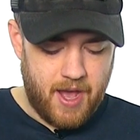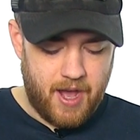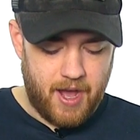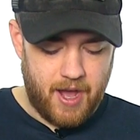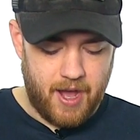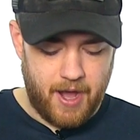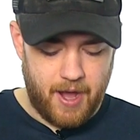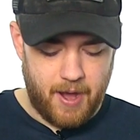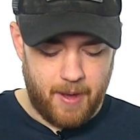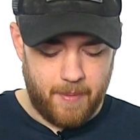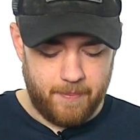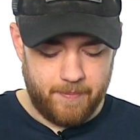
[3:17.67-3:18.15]

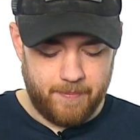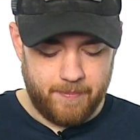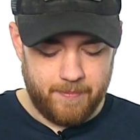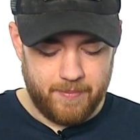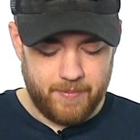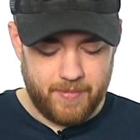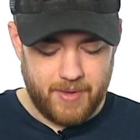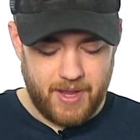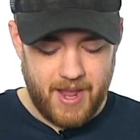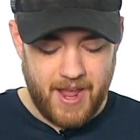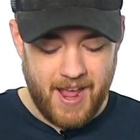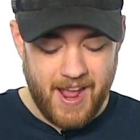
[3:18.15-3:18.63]
And
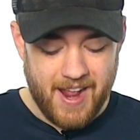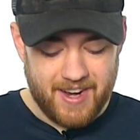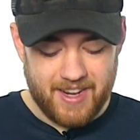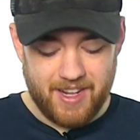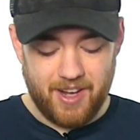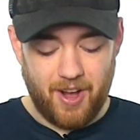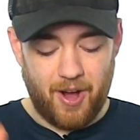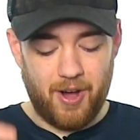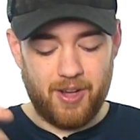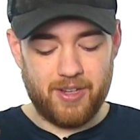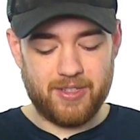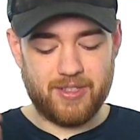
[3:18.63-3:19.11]

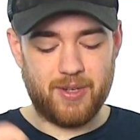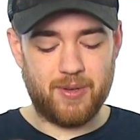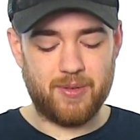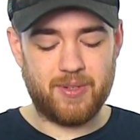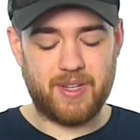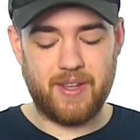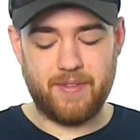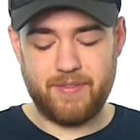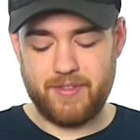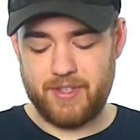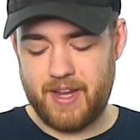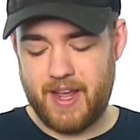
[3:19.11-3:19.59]
it also
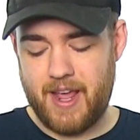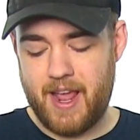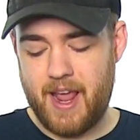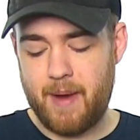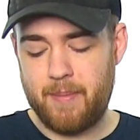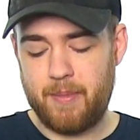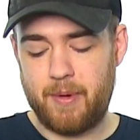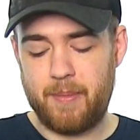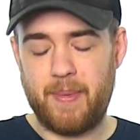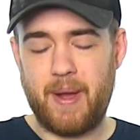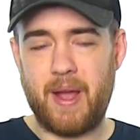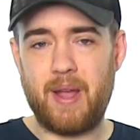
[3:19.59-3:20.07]
gives you
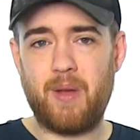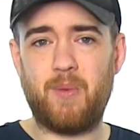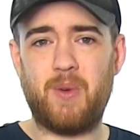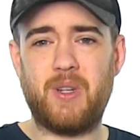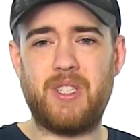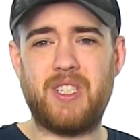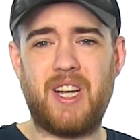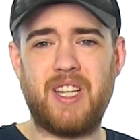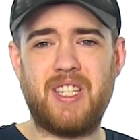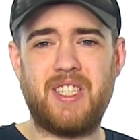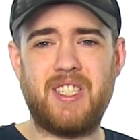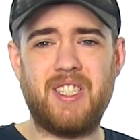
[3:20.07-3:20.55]
hammer bite,
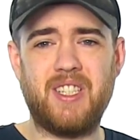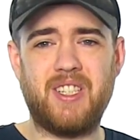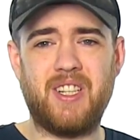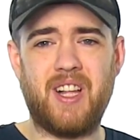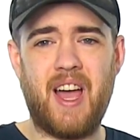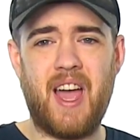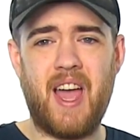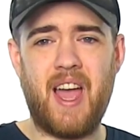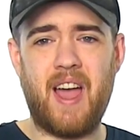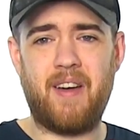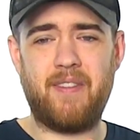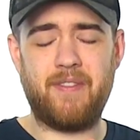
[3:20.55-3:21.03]
which I still
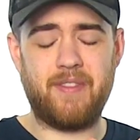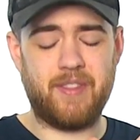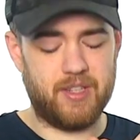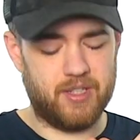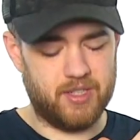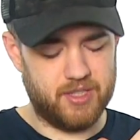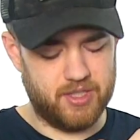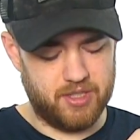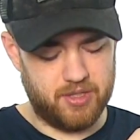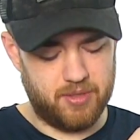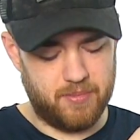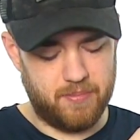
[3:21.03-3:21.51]
have
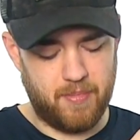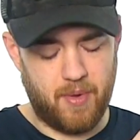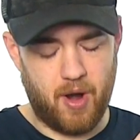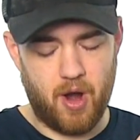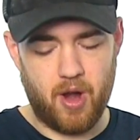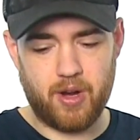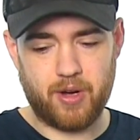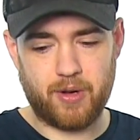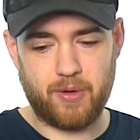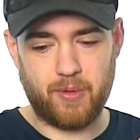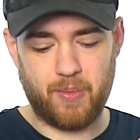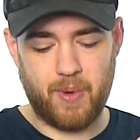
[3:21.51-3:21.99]
the little
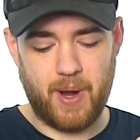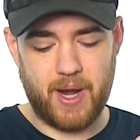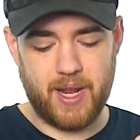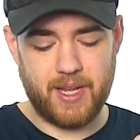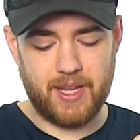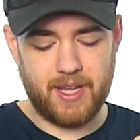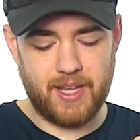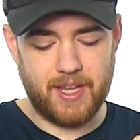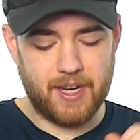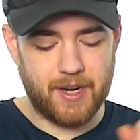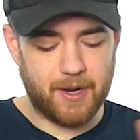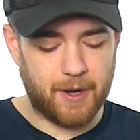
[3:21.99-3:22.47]
mark
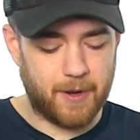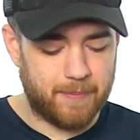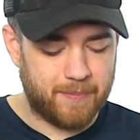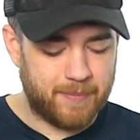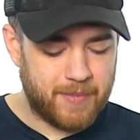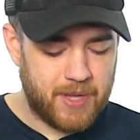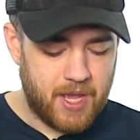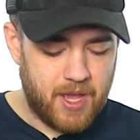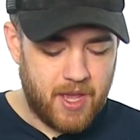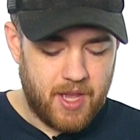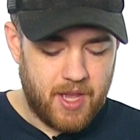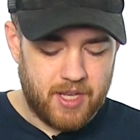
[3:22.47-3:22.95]
right here.
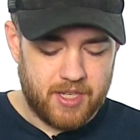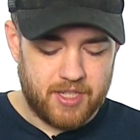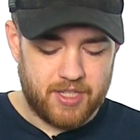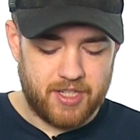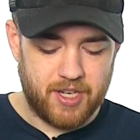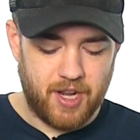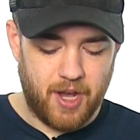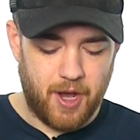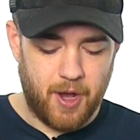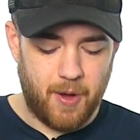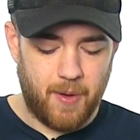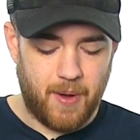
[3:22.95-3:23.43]

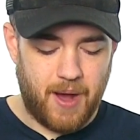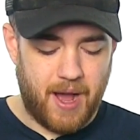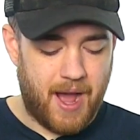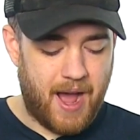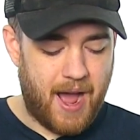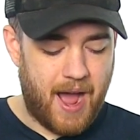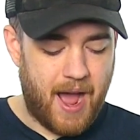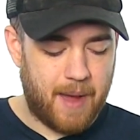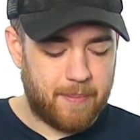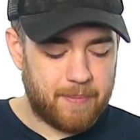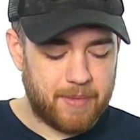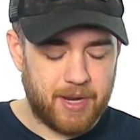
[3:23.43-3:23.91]
So
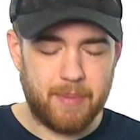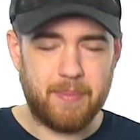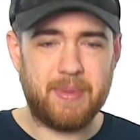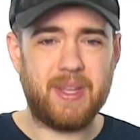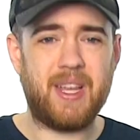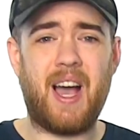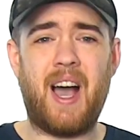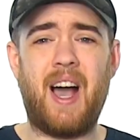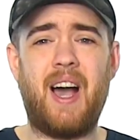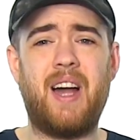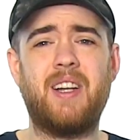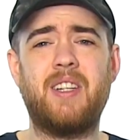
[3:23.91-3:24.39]
I'm going to
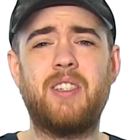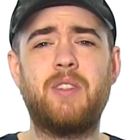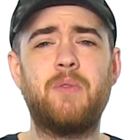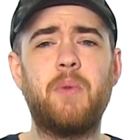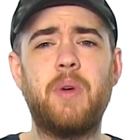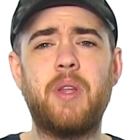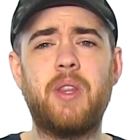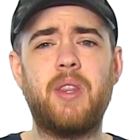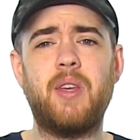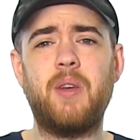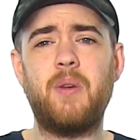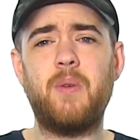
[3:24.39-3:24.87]
be honest
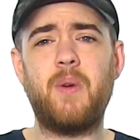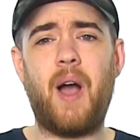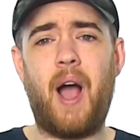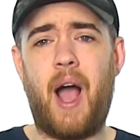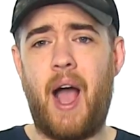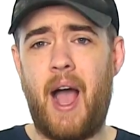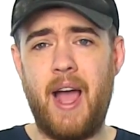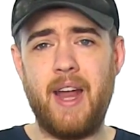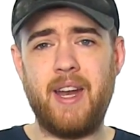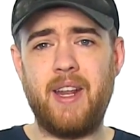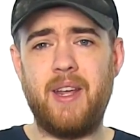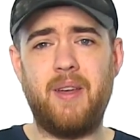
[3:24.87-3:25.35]
with you.
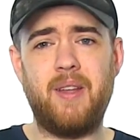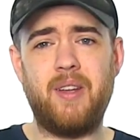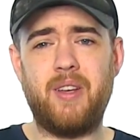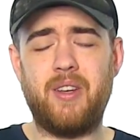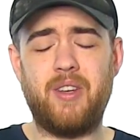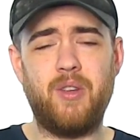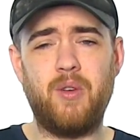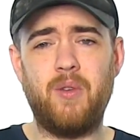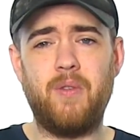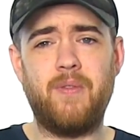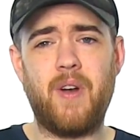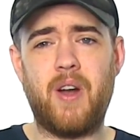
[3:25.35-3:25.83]
I didn't
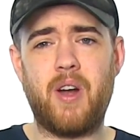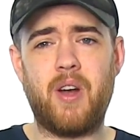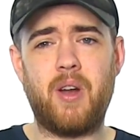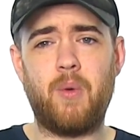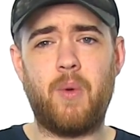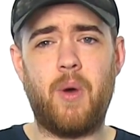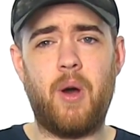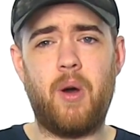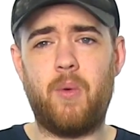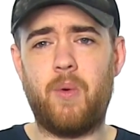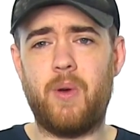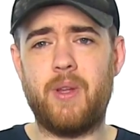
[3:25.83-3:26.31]
do very
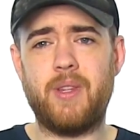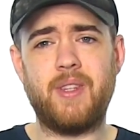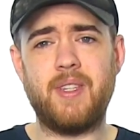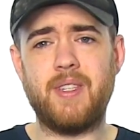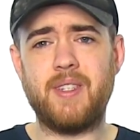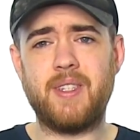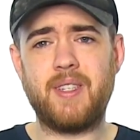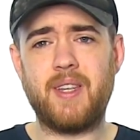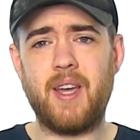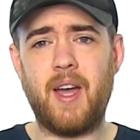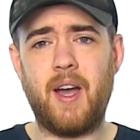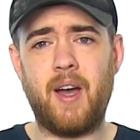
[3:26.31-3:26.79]
well with
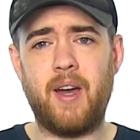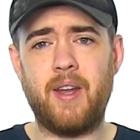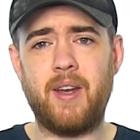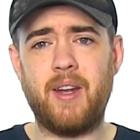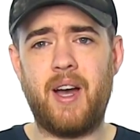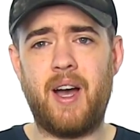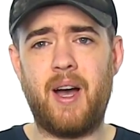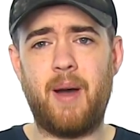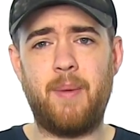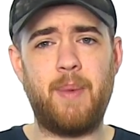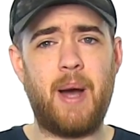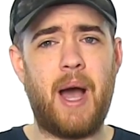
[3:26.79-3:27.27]
this gun.
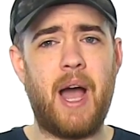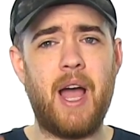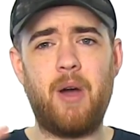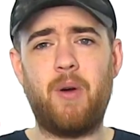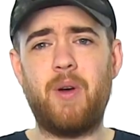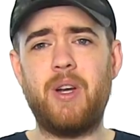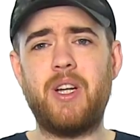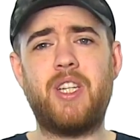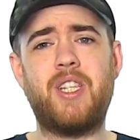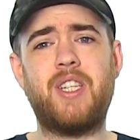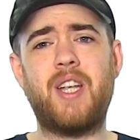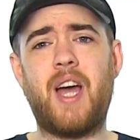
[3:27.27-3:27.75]
I
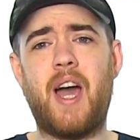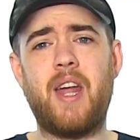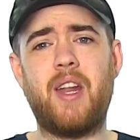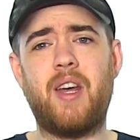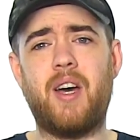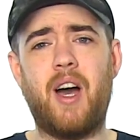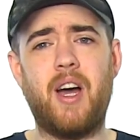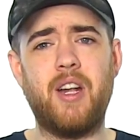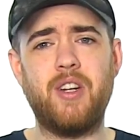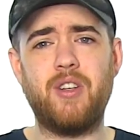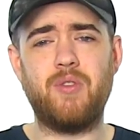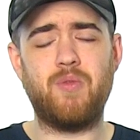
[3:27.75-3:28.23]
only shot
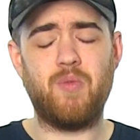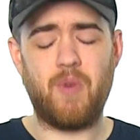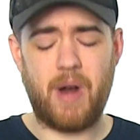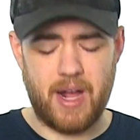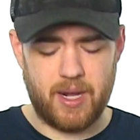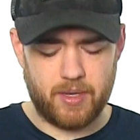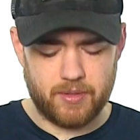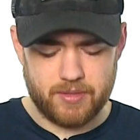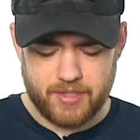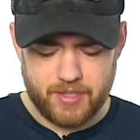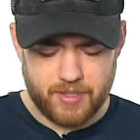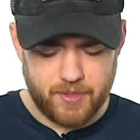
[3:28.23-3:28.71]
100
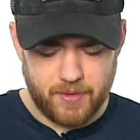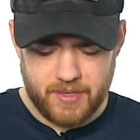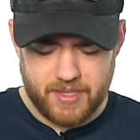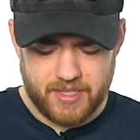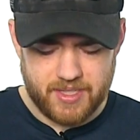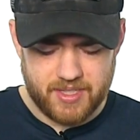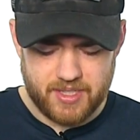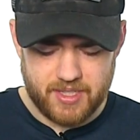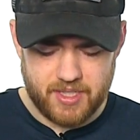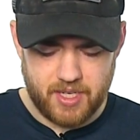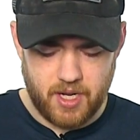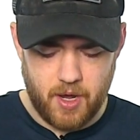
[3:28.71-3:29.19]
rounds through
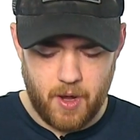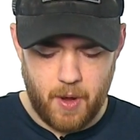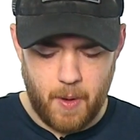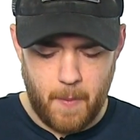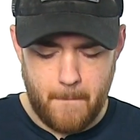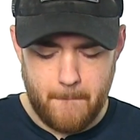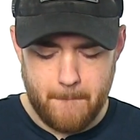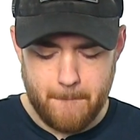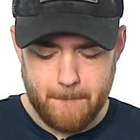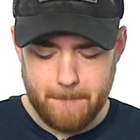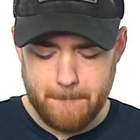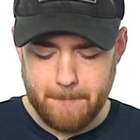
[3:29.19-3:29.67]
it,
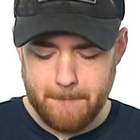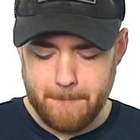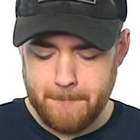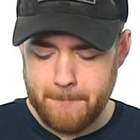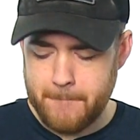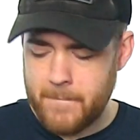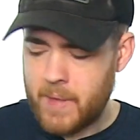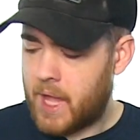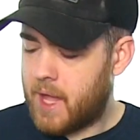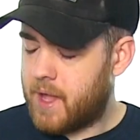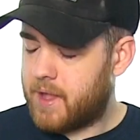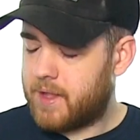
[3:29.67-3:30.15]
so
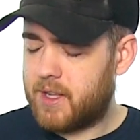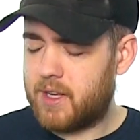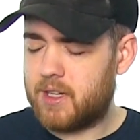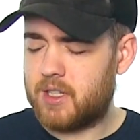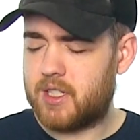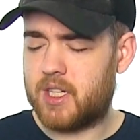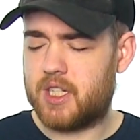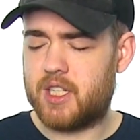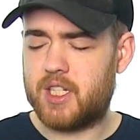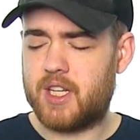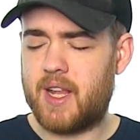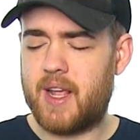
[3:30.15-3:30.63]

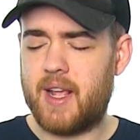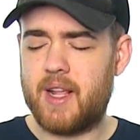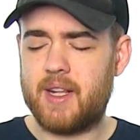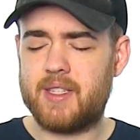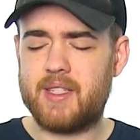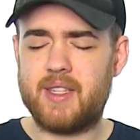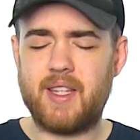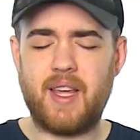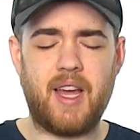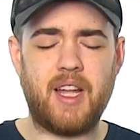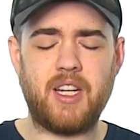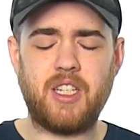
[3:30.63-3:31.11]
there's a
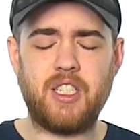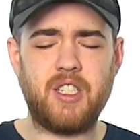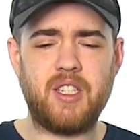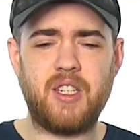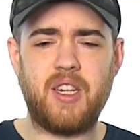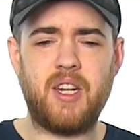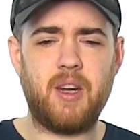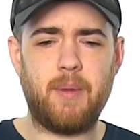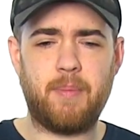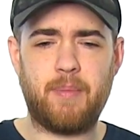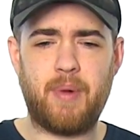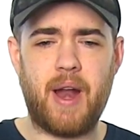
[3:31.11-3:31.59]
chance that I just
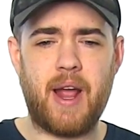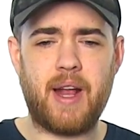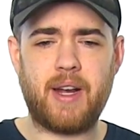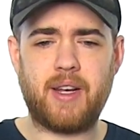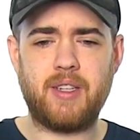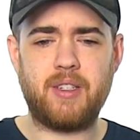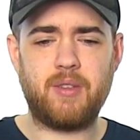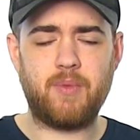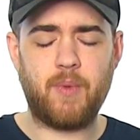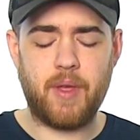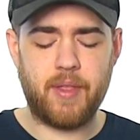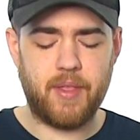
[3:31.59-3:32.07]
need to
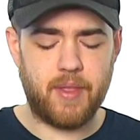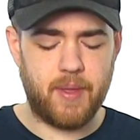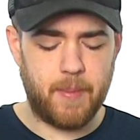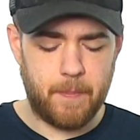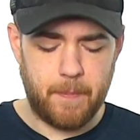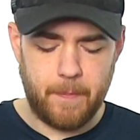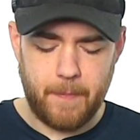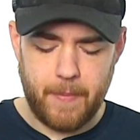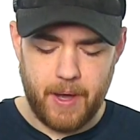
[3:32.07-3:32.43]
practice with it.